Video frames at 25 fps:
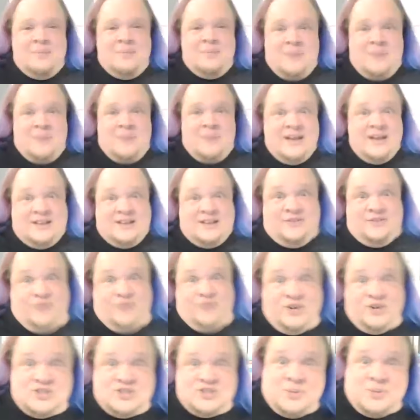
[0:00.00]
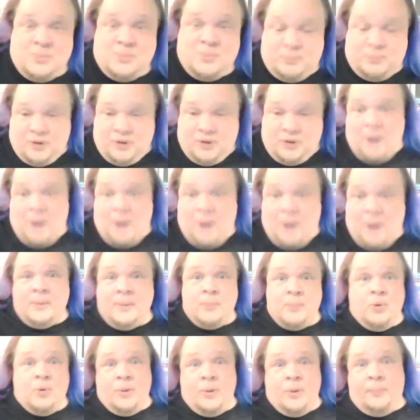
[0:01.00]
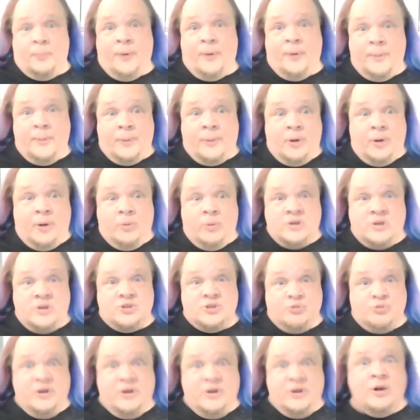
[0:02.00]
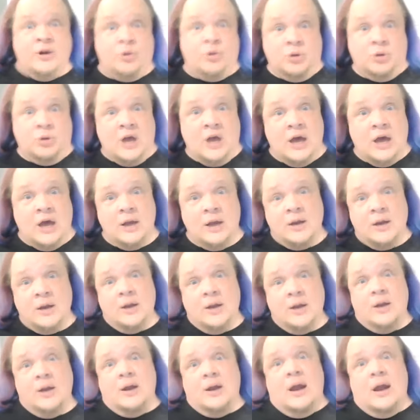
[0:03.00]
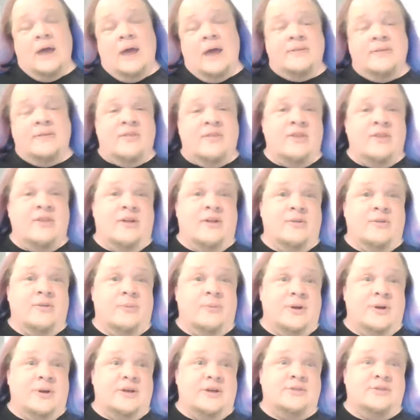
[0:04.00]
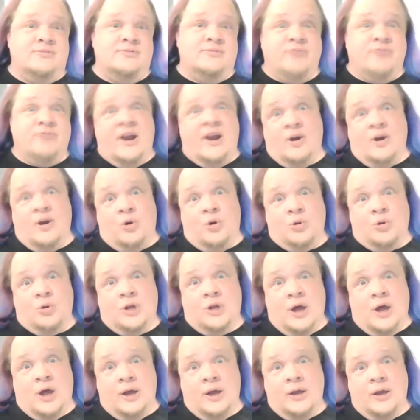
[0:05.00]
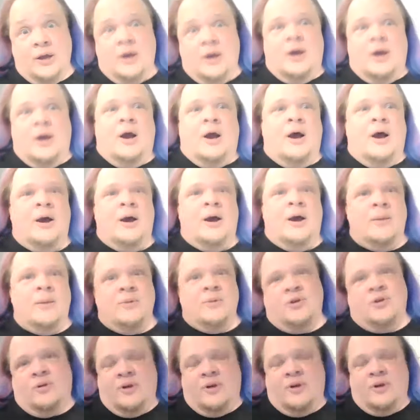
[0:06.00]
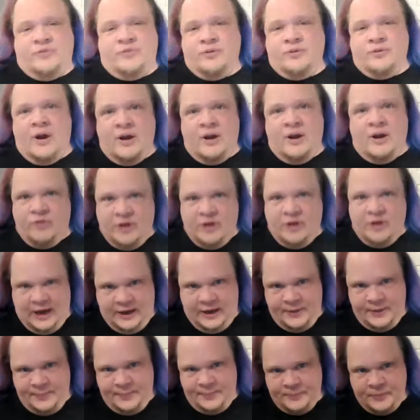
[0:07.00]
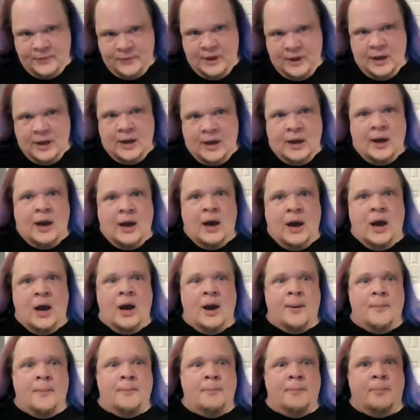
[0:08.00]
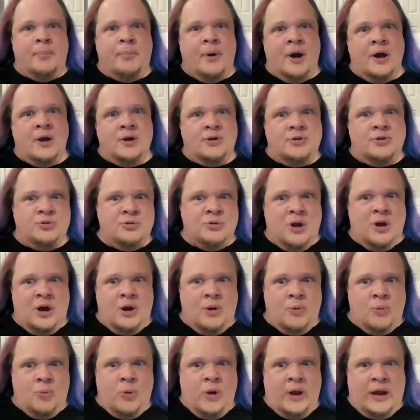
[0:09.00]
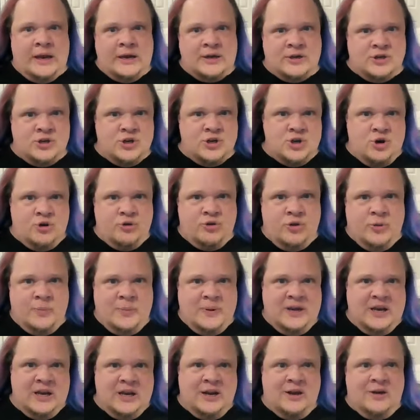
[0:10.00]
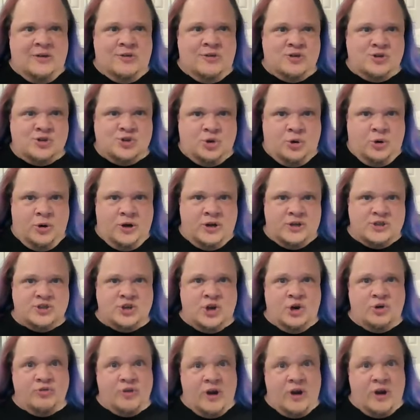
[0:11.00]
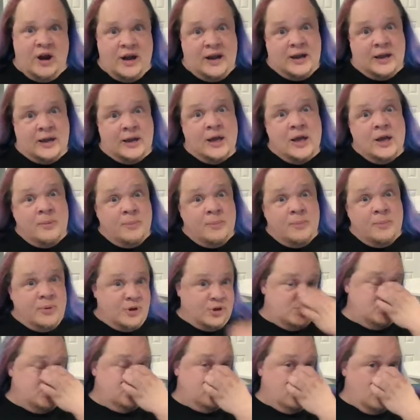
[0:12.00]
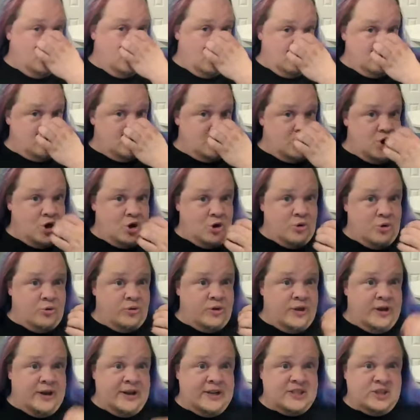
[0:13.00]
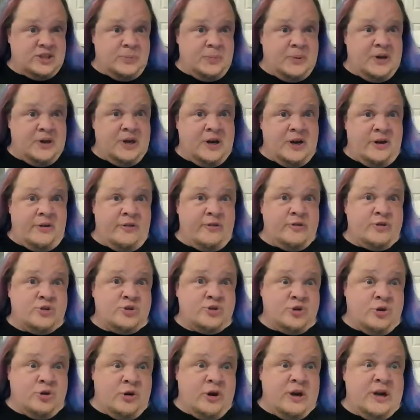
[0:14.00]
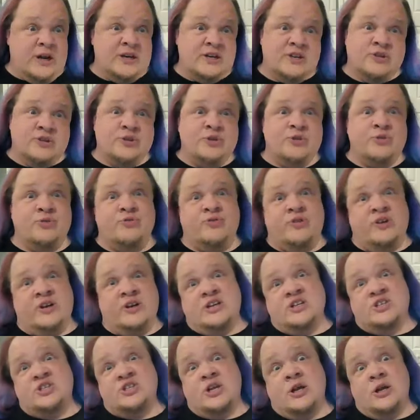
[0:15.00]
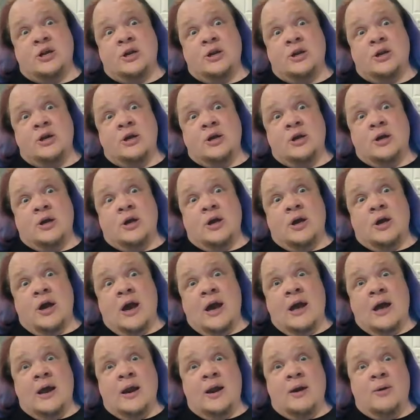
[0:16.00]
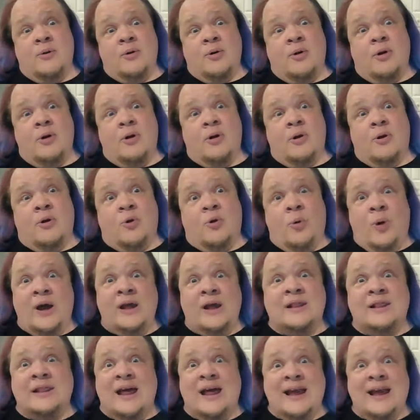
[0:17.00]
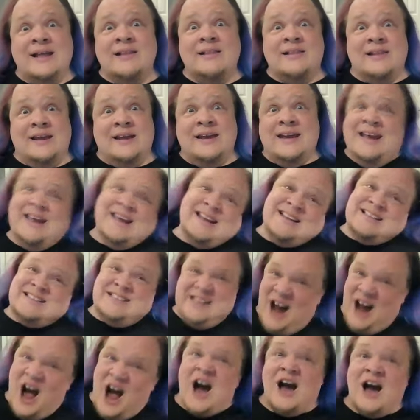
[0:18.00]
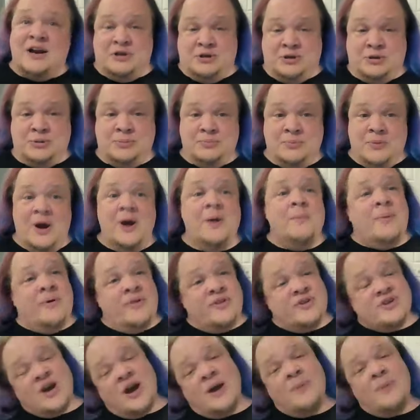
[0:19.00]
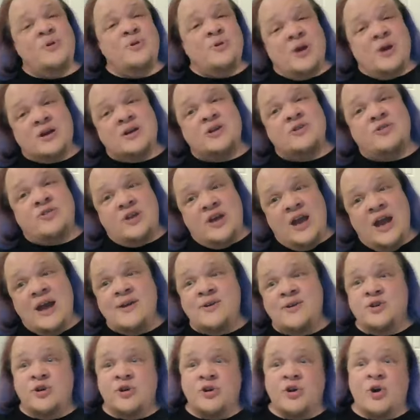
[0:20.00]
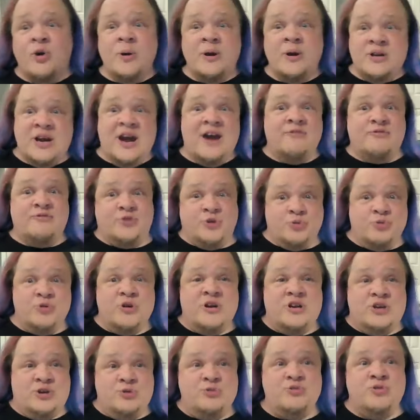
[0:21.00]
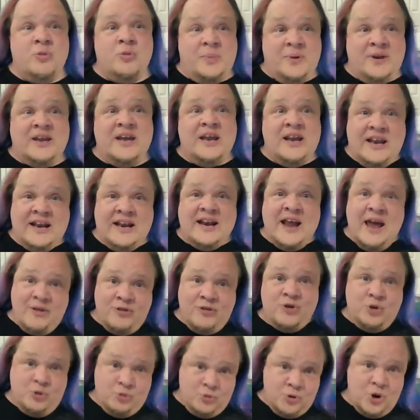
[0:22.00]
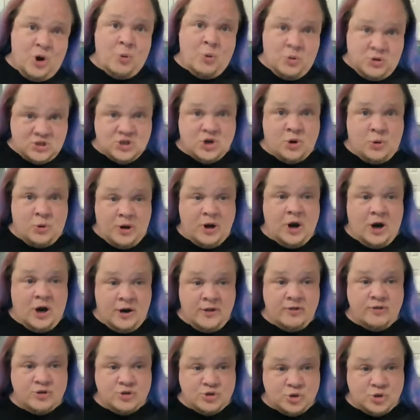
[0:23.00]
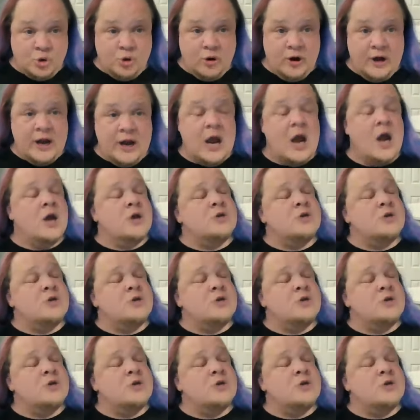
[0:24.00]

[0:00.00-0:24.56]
Mike hit the first and probably more important part, which is read a whole lot. And then the other one is write a whole lot. You don't have to write every day, but do not wait to know the beginning of the story to start writing, because you won't know that it's the beginning of the story until you've finished it. And quite likely it's not. By the time you get to the end, you're going to have to redo the beginning now that you know what's going on in the story.